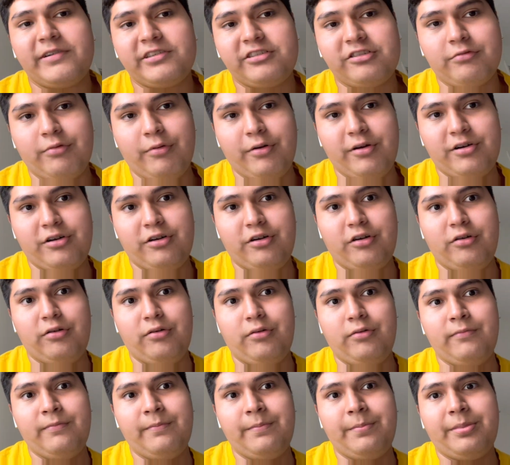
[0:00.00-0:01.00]

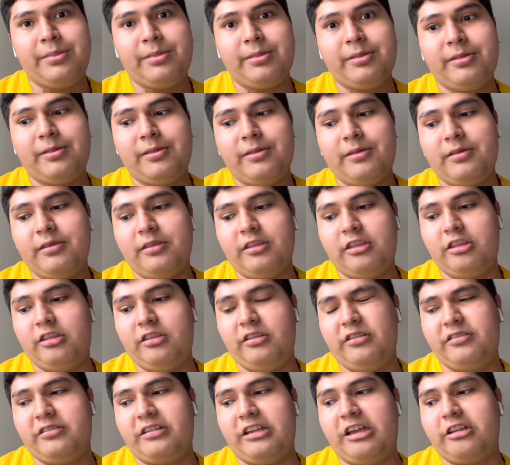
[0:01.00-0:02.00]
Squirtle
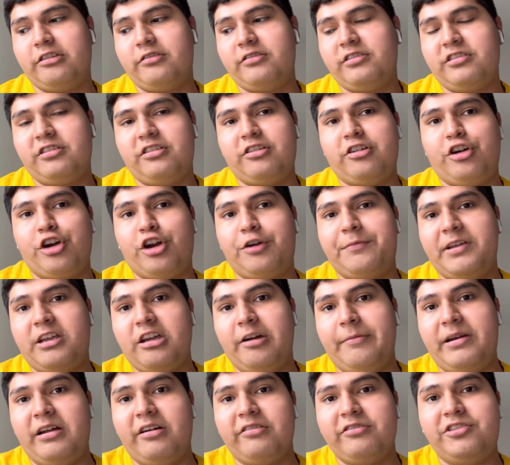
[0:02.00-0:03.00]
that's going to be
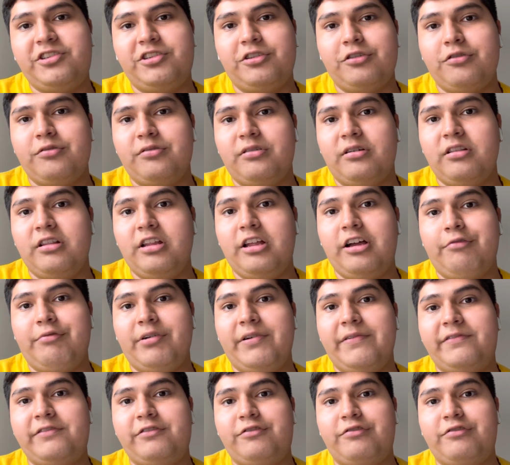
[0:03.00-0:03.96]
coming out soon along with